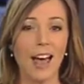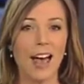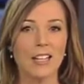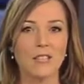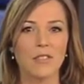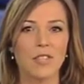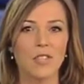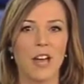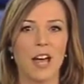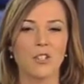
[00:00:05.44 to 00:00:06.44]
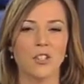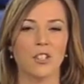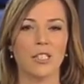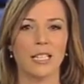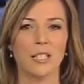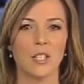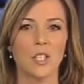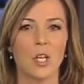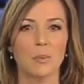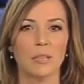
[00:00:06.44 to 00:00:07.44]
Active International is a
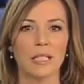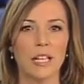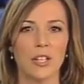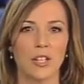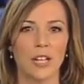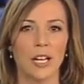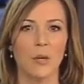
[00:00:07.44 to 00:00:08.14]
global leader